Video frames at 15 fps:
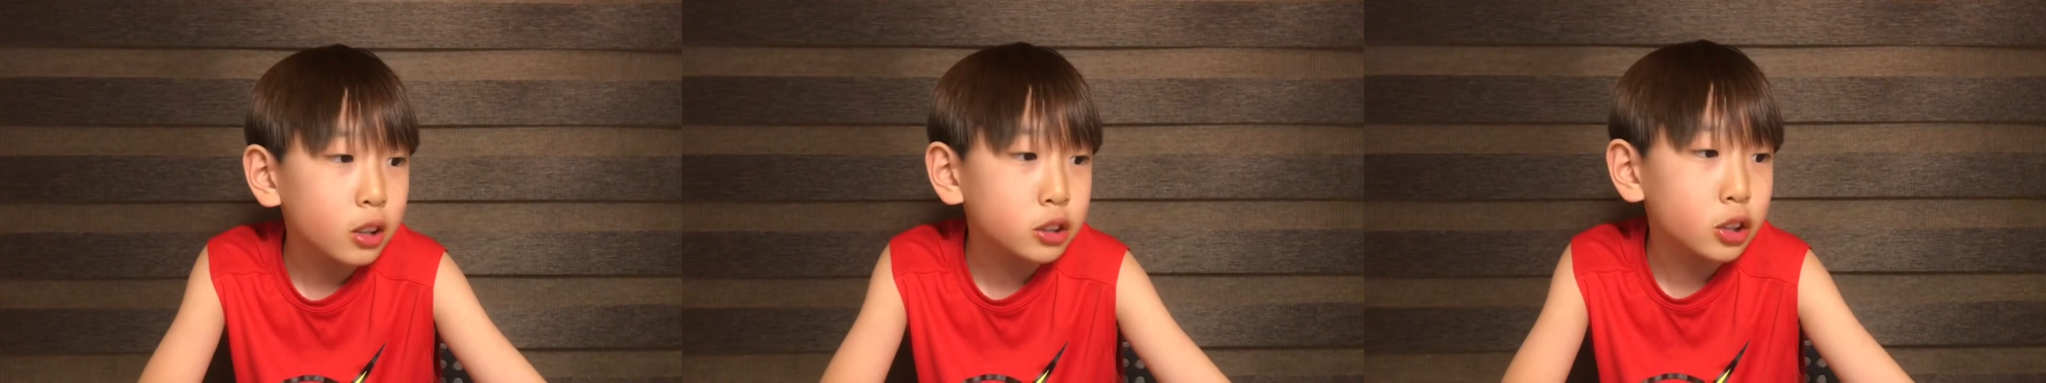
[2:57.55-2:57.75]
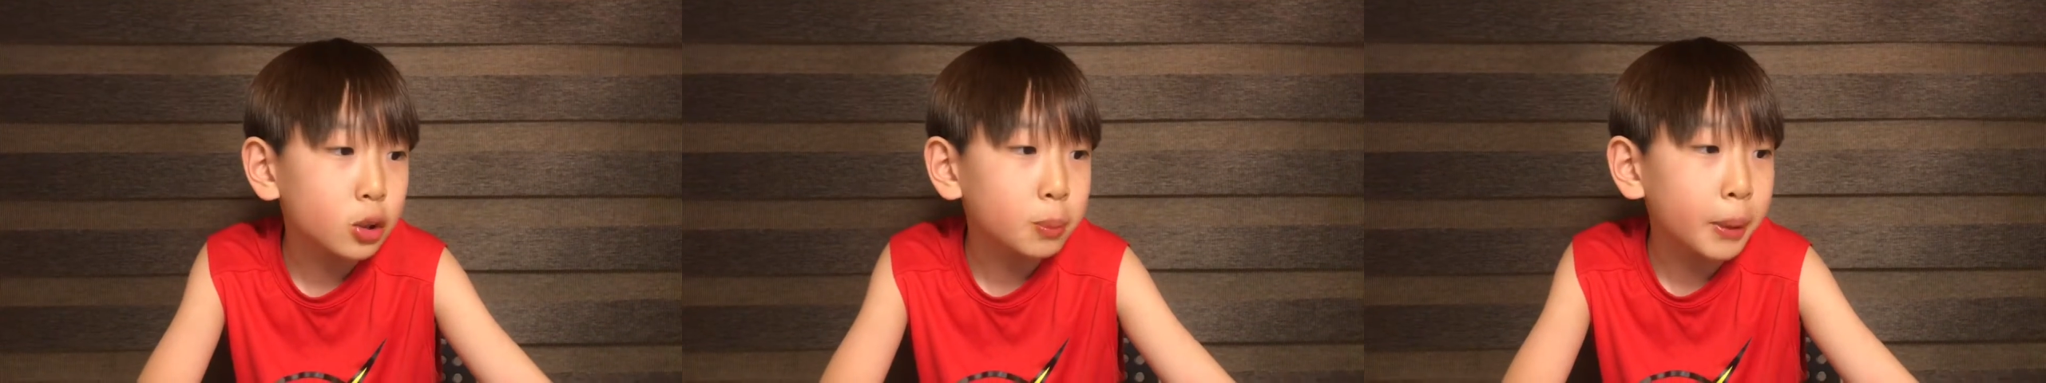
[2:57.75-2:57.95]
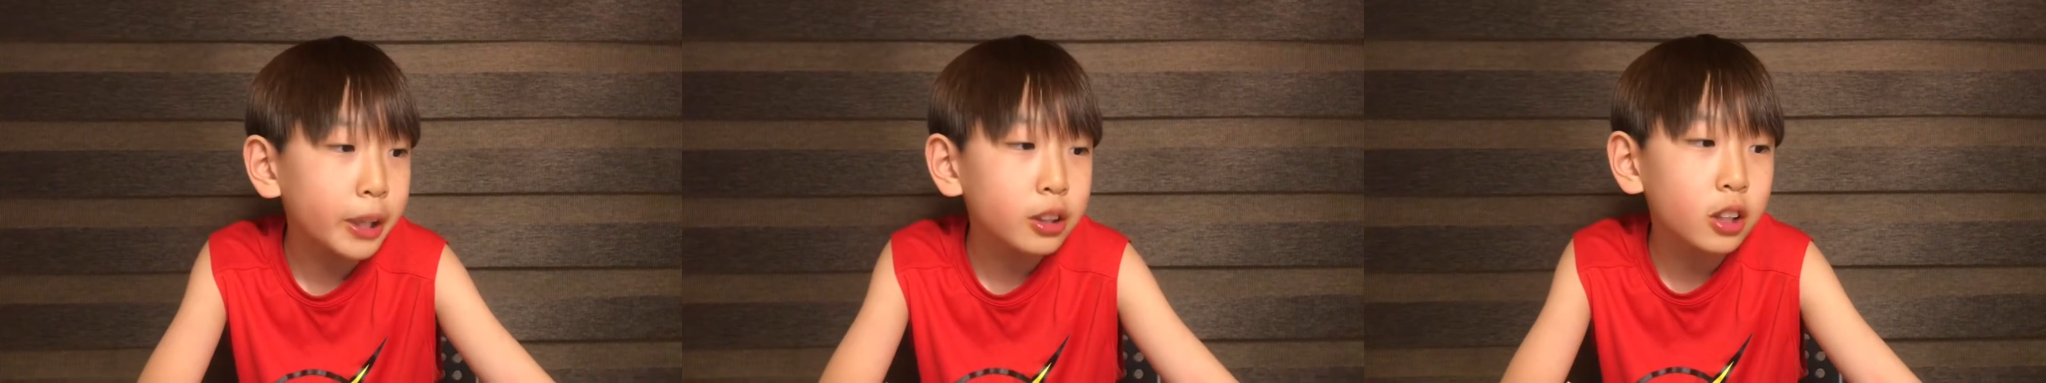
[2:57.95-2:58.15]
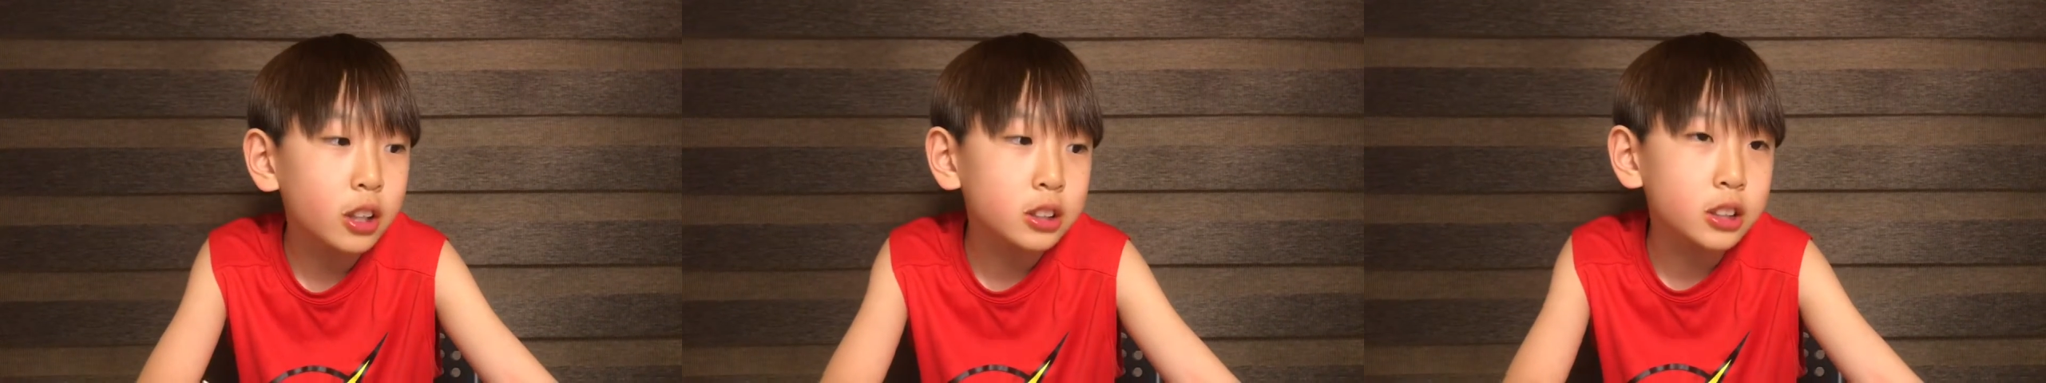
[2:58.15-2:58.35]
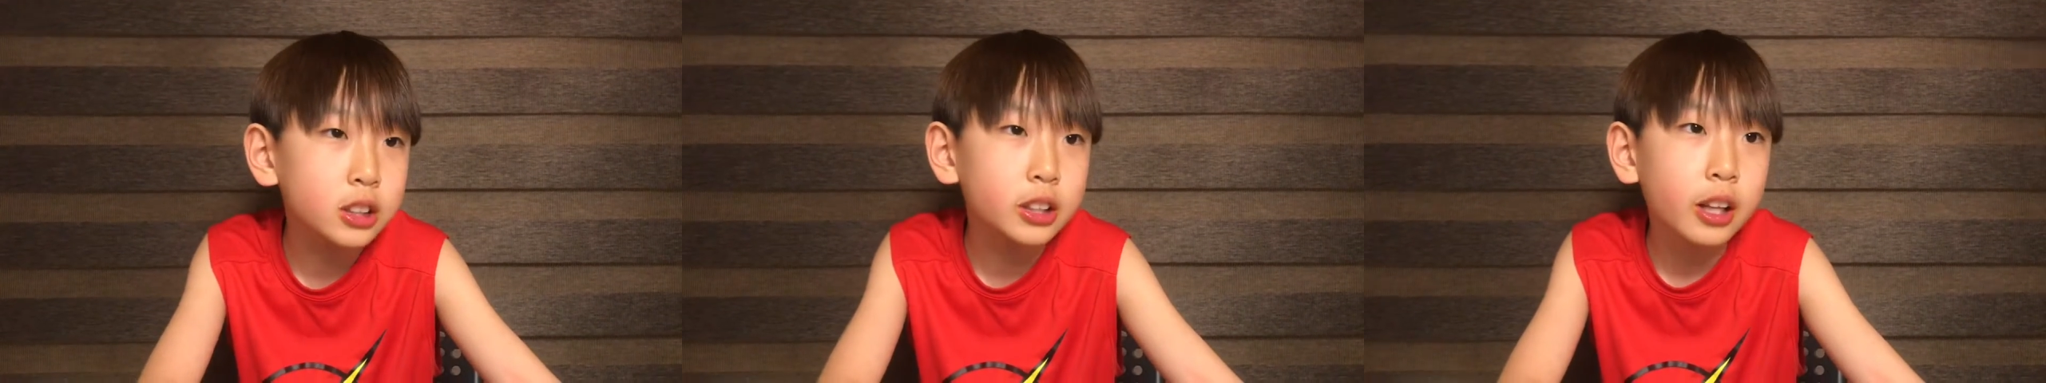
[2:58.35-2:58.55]
So my
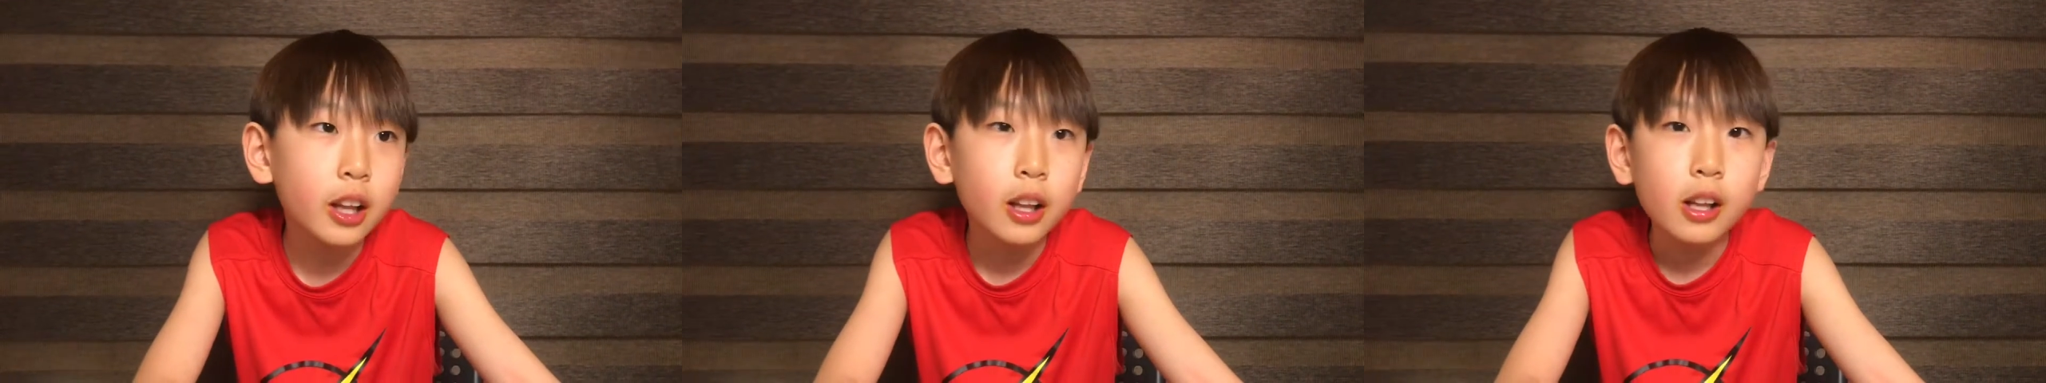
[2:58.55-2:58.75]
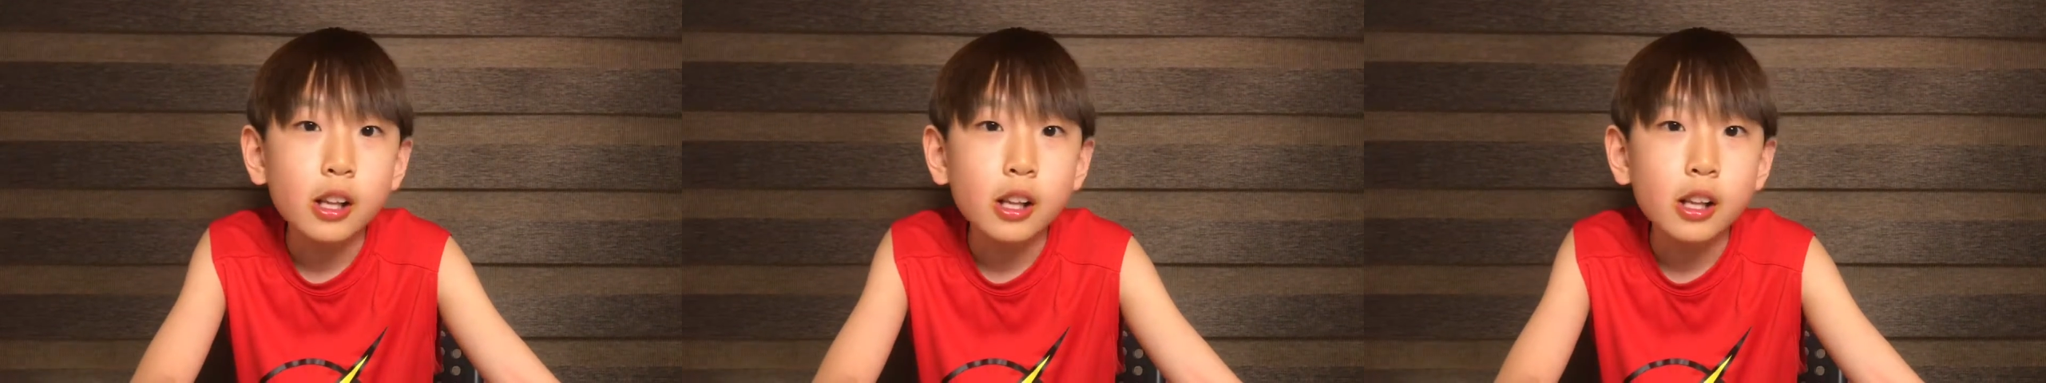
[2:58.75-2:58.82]
thoughts is,